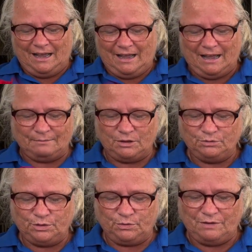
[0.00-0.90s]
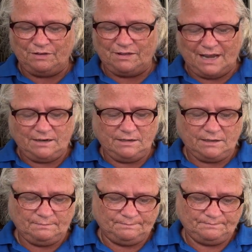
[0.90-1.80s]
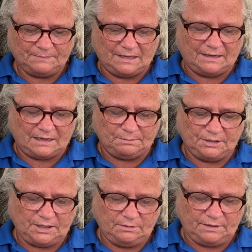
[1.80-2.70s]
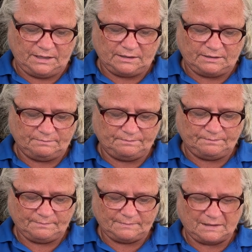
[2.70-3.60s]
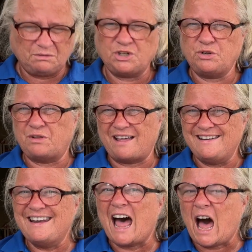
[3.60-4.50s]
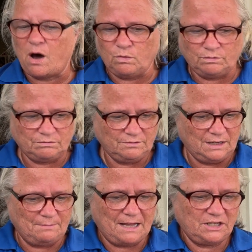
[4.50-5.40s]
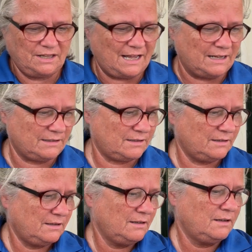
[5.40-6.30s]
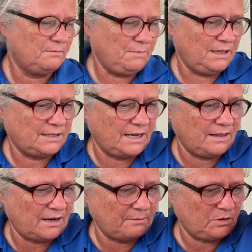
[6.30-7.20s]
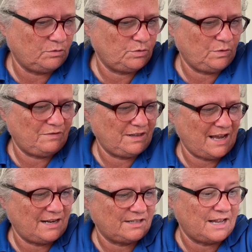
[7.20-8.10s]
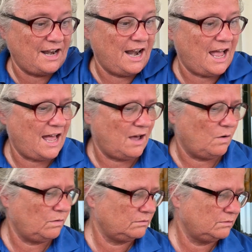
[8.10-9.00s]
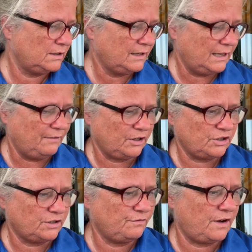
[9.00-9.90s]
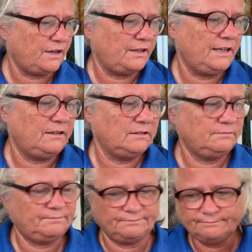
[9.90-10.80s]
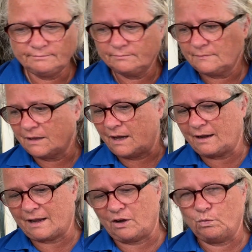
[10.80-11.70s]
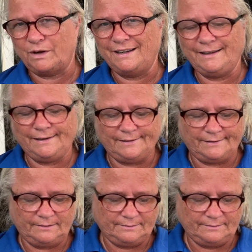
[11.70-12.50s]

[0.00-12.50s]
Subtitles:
I'm going to weave in the ends, and then I'll be done with it. I'm gonna do that now. Imagine that. Me saying that I'm going to weave in the ends now. If I can just find a needle. I got one in here.